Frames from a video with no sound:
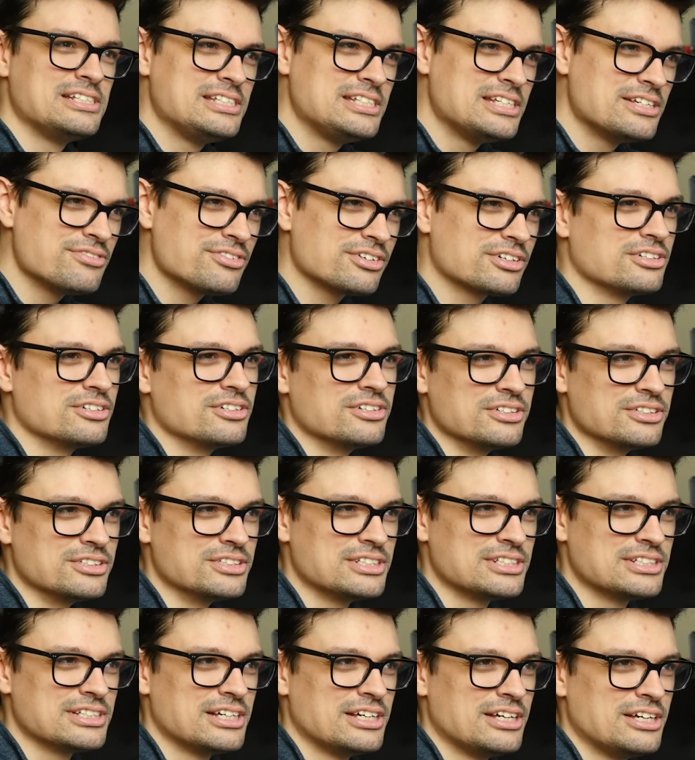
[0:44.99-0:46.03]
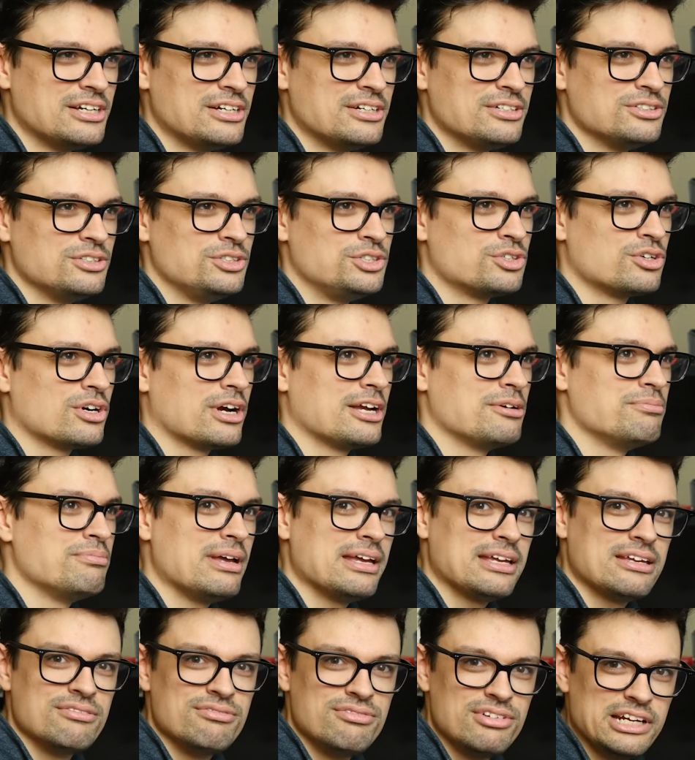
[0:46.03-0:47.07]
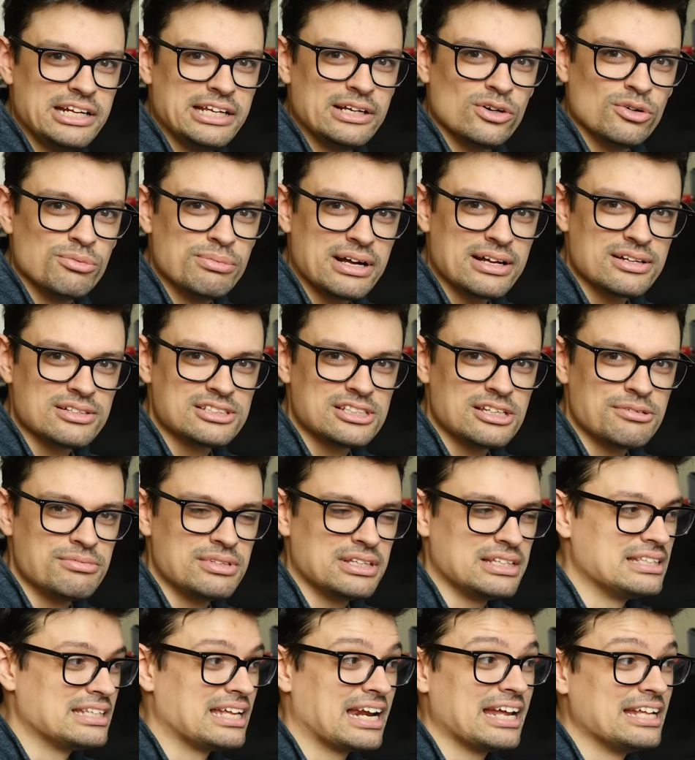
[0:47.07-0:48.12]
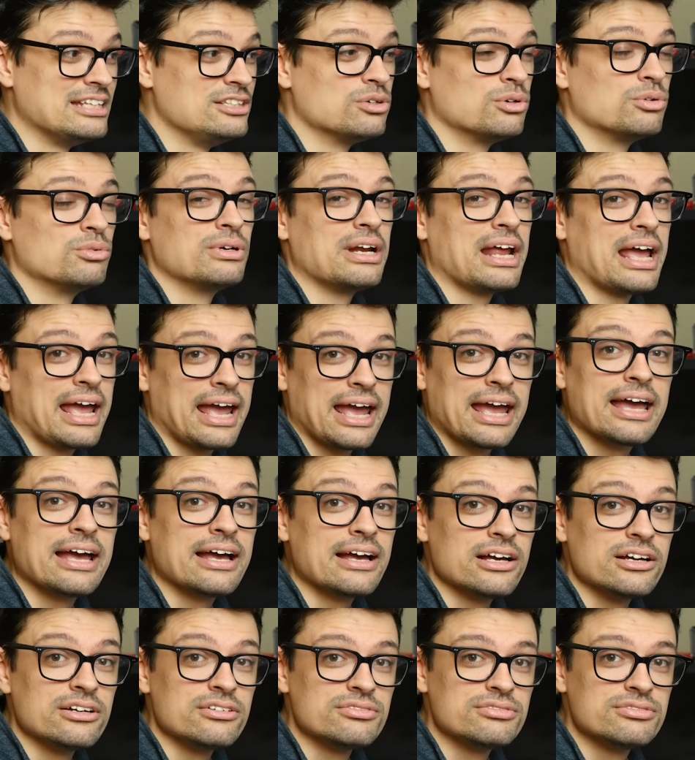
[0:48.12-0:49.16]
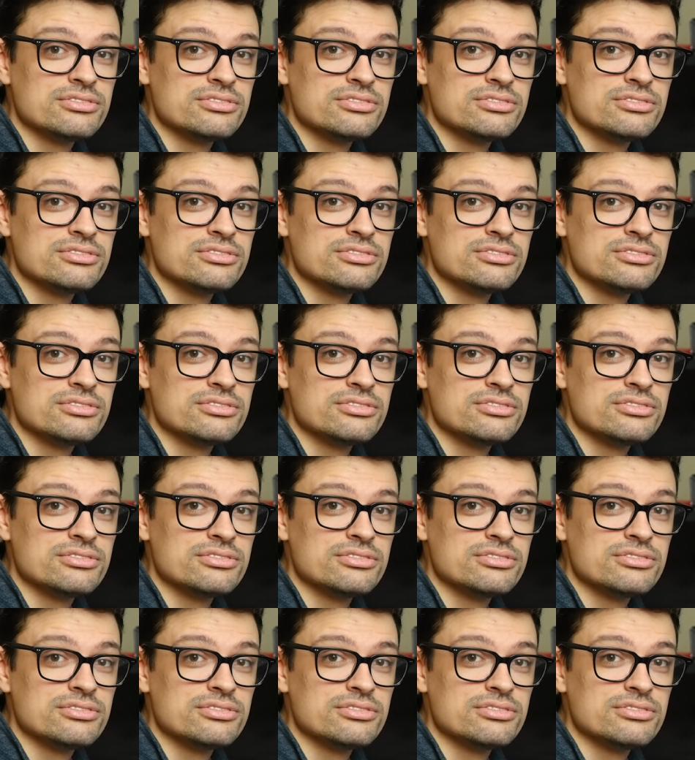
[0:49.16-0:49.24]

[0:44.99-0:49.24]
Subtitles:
difficult to try and make a video about something that I don't have.